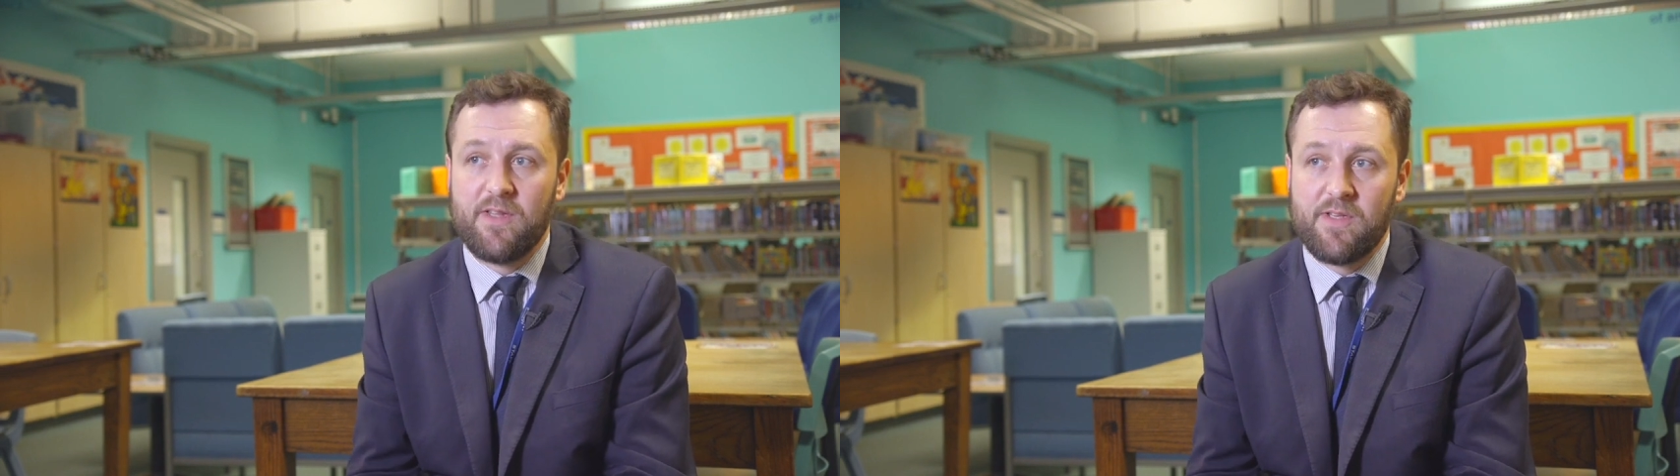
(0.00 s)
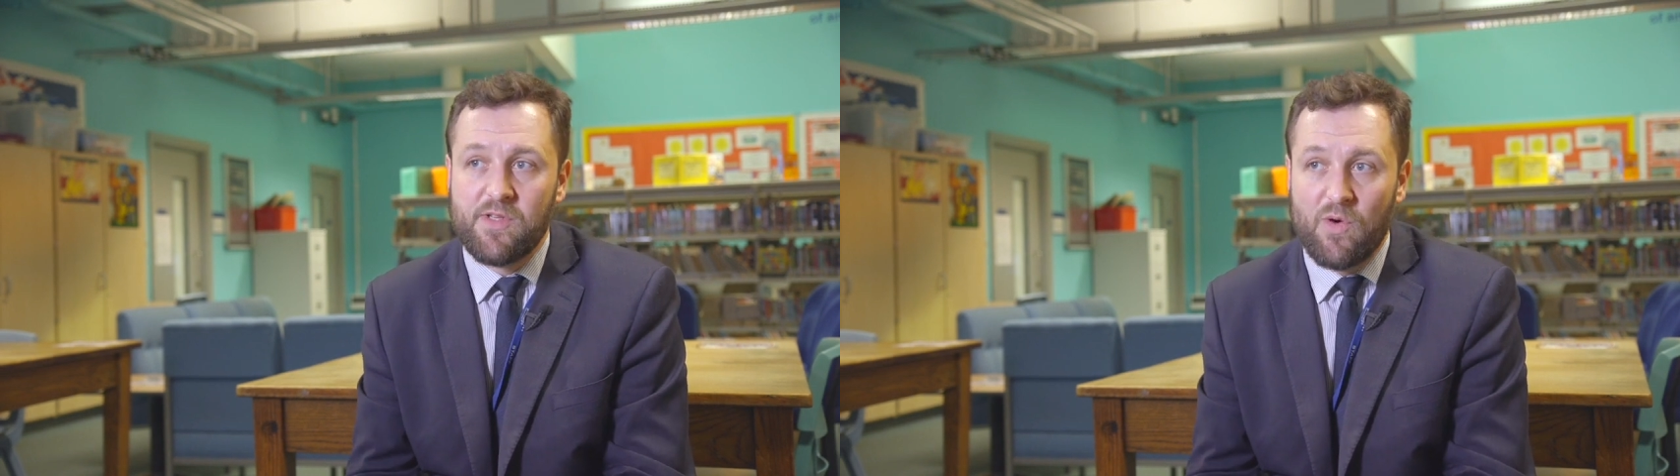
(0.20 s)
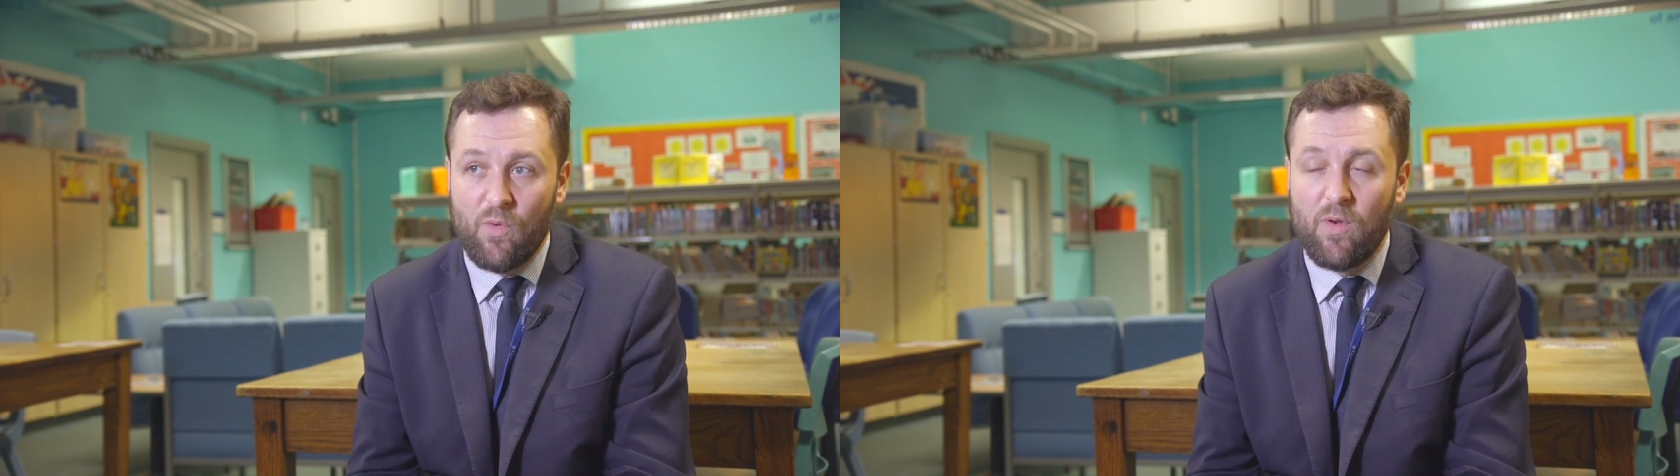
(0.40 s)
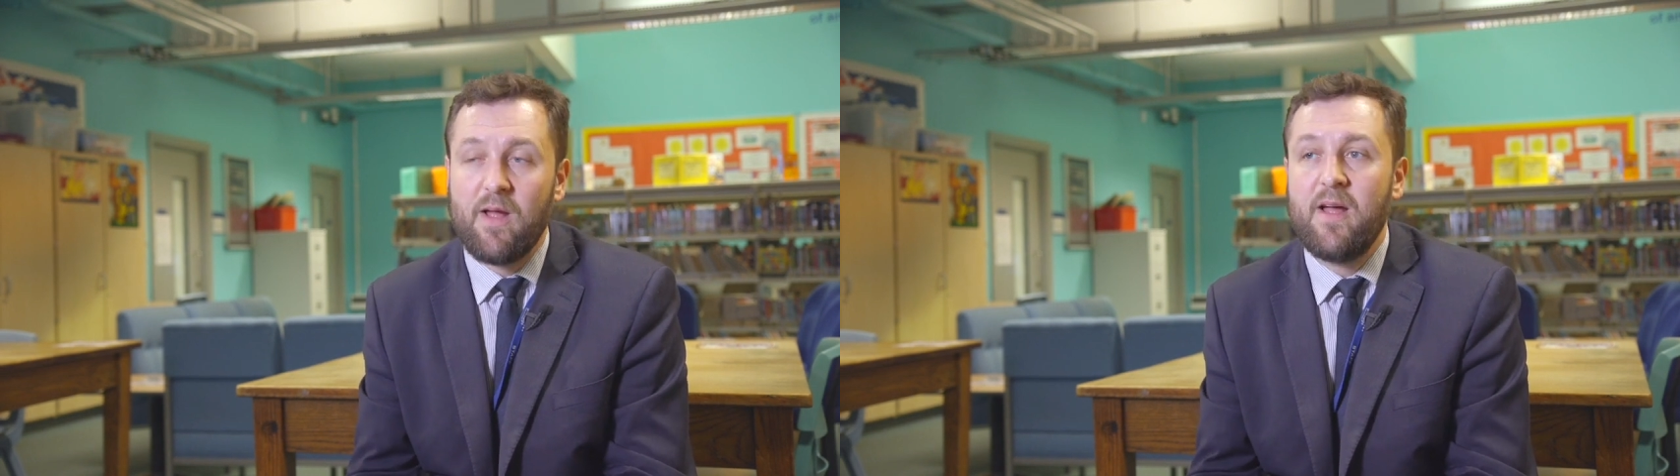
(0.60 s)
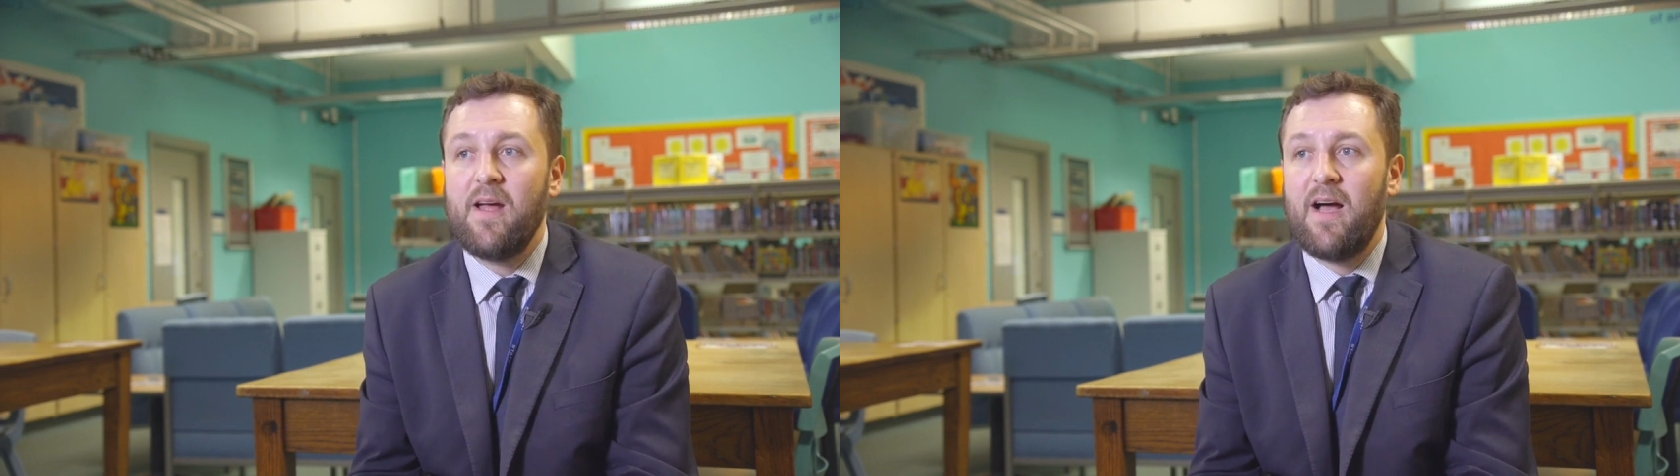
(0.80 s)
in the school.
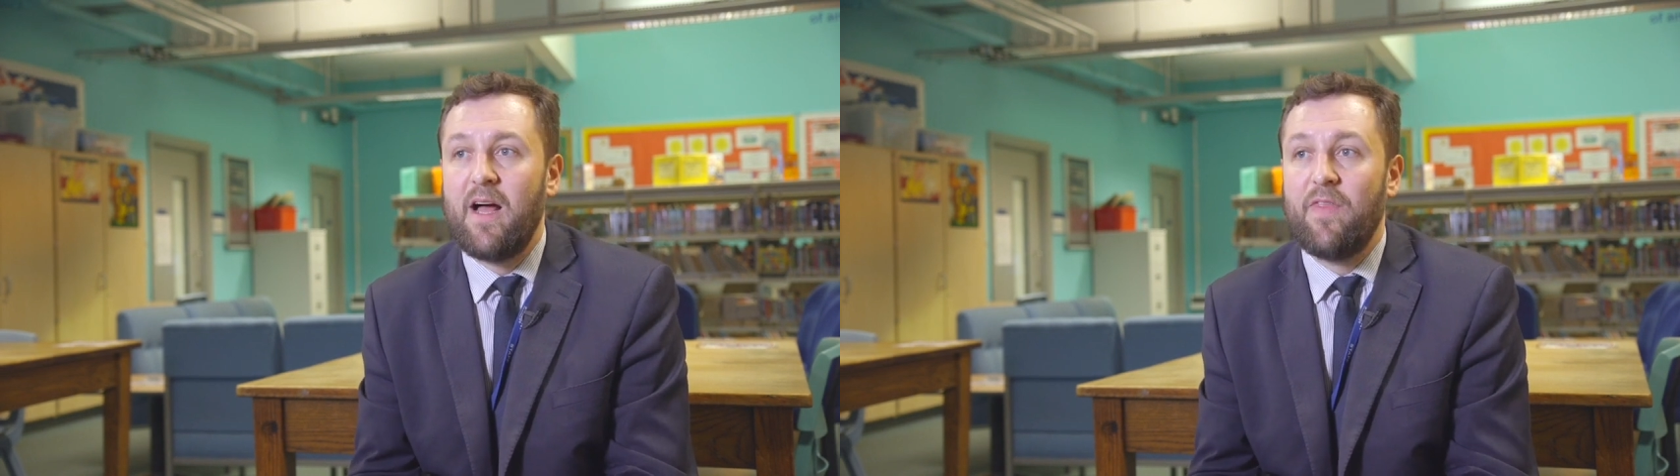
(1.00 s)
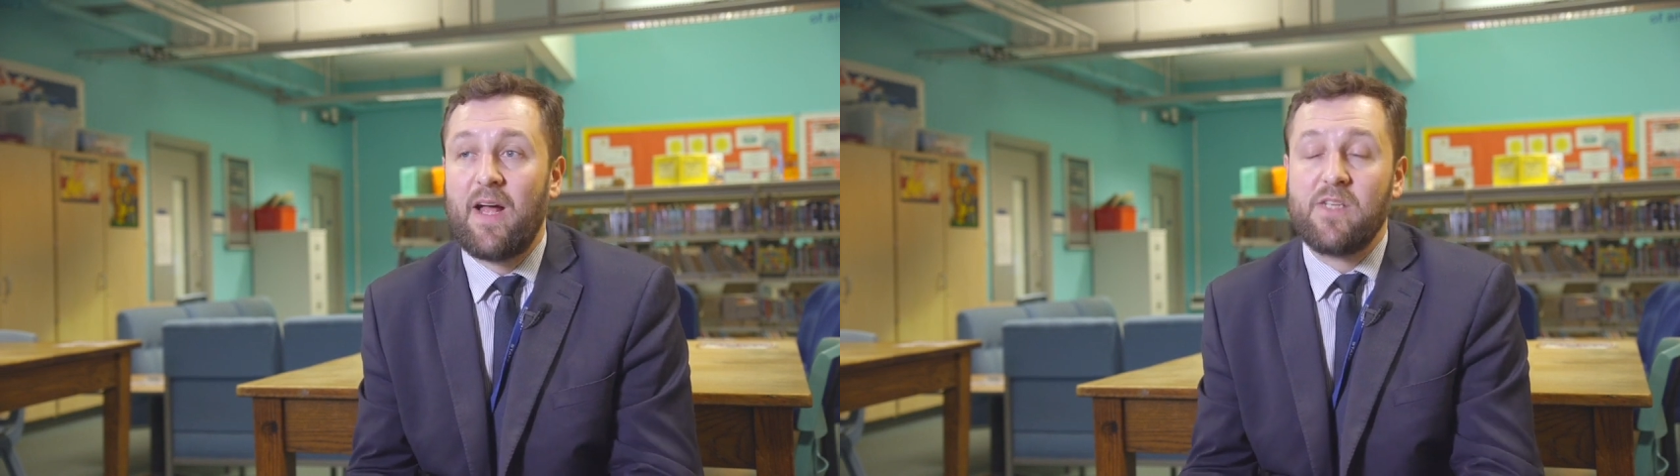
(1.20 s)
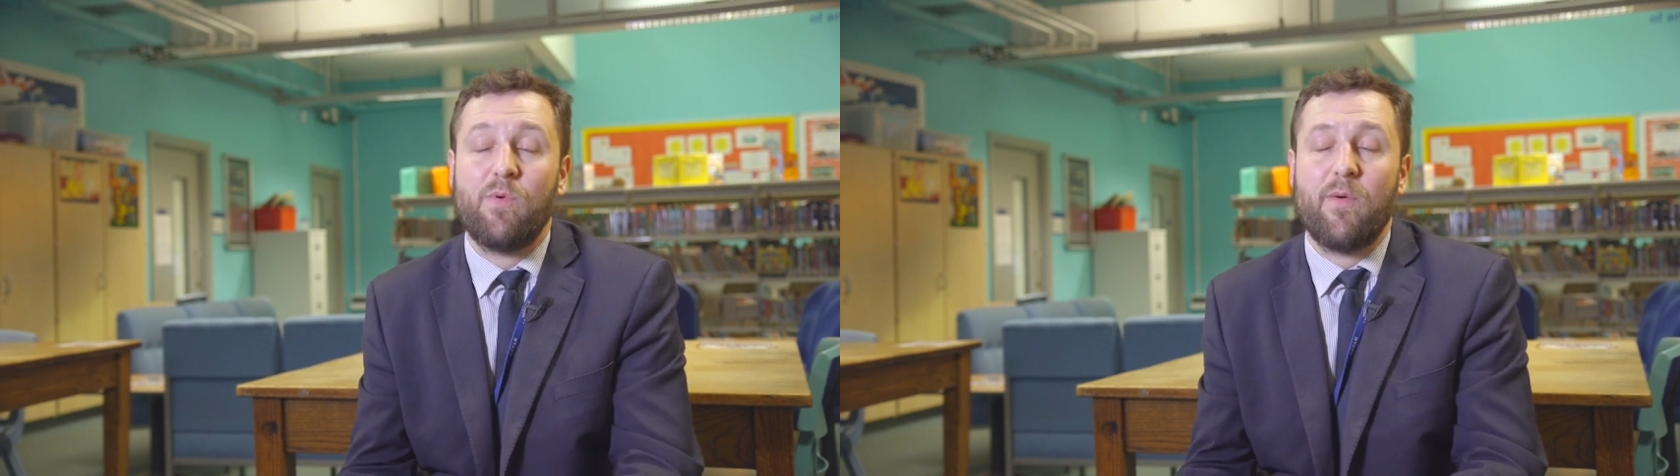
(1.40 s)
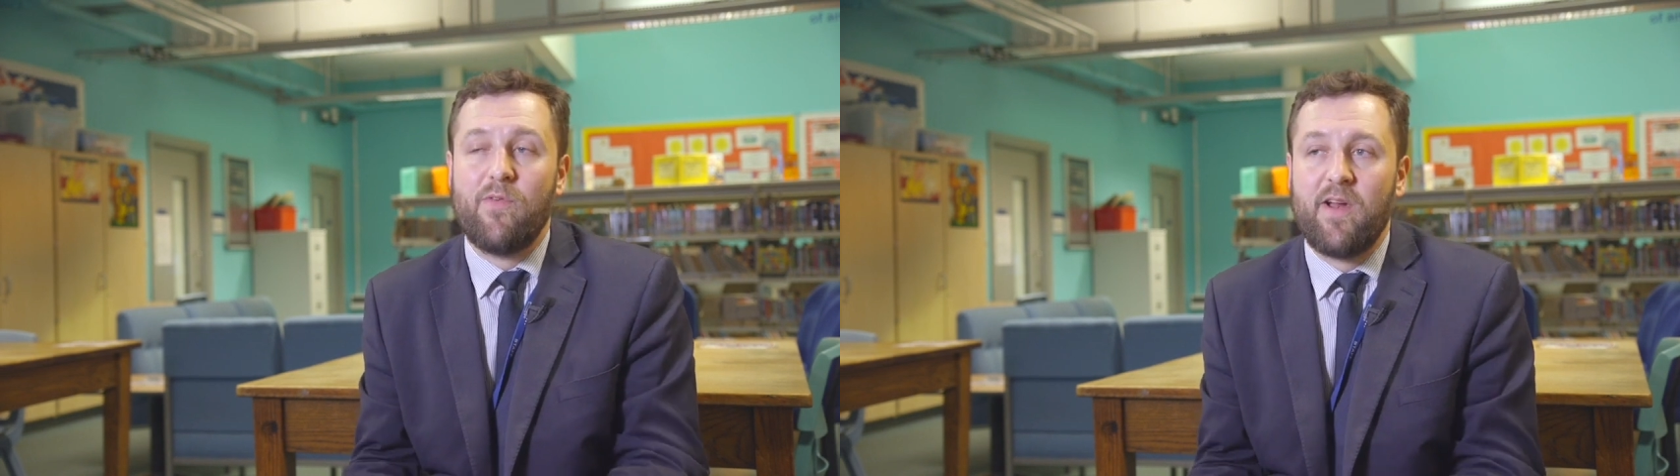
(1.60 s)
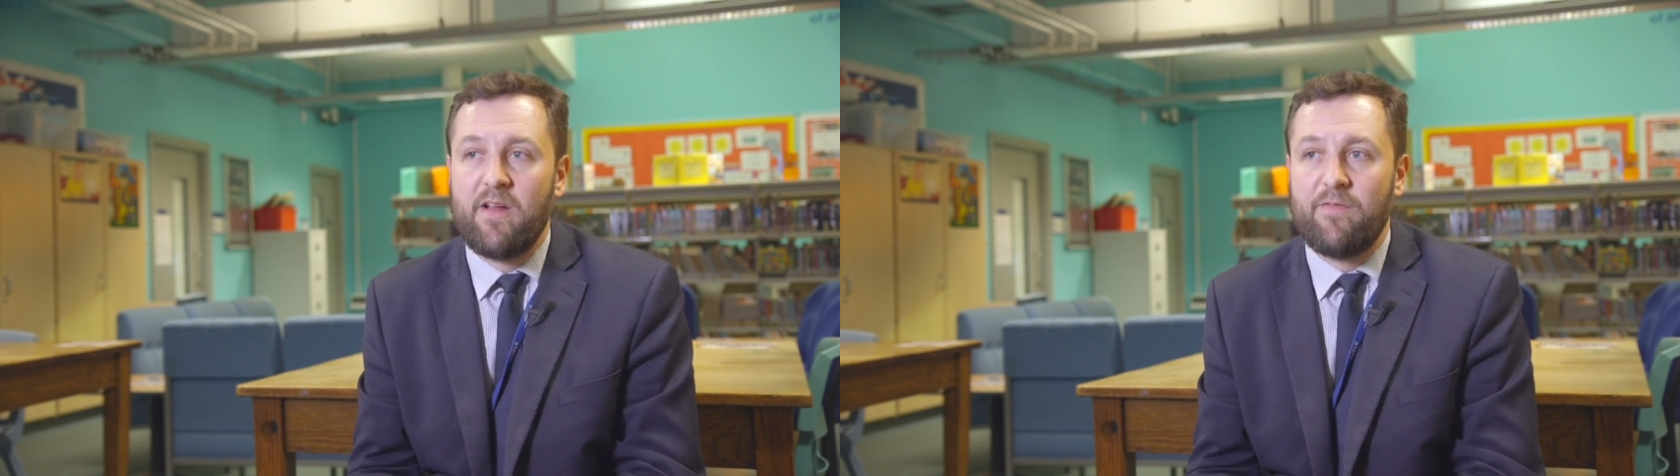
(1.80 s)
That's why we really